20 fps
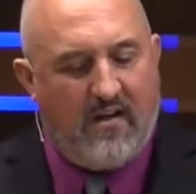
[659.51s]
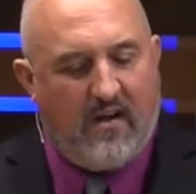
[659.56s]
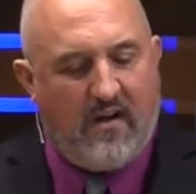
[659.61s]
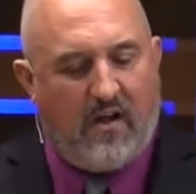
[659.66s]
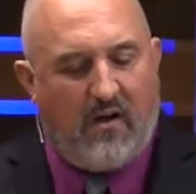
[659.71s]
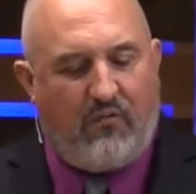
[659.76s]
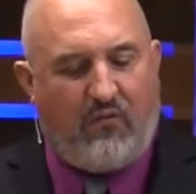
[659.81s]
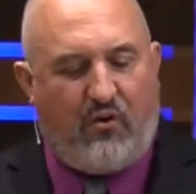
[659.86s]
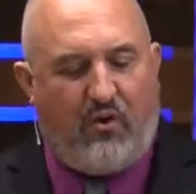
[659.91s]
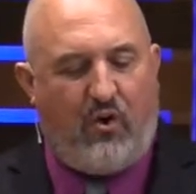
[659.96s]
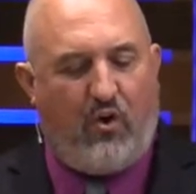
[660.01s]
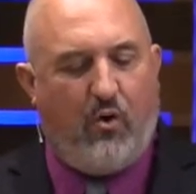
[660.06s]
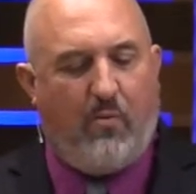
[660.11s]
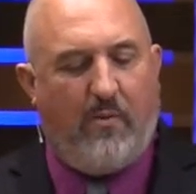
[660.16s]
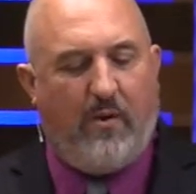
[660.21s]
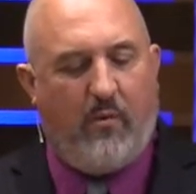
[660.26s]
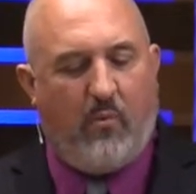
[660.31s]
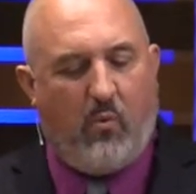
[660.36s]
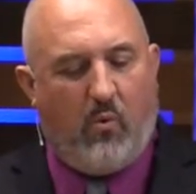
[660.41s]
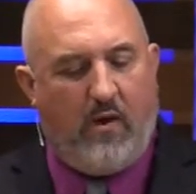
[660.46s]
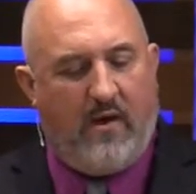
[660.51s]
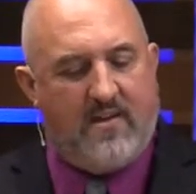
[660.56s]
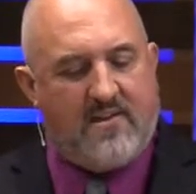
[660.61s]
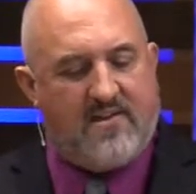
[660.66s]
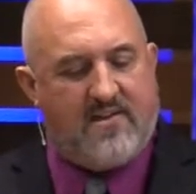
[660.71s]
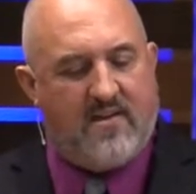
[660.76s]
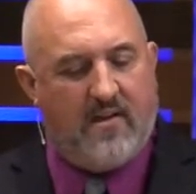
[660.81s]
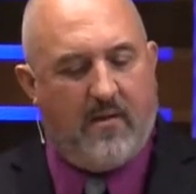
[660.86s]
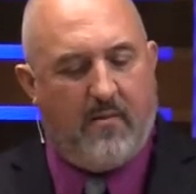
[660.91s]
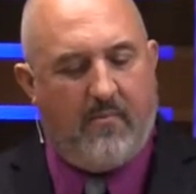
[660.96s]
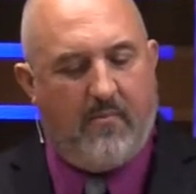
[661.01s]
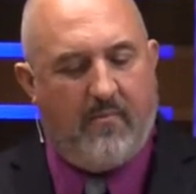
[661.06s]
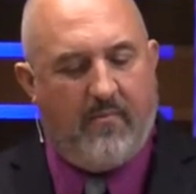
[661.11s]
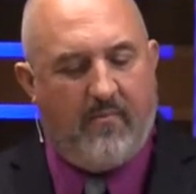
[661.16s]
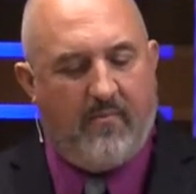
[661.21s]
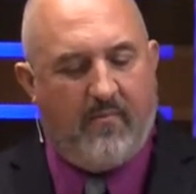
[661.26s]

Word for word: of human wisdom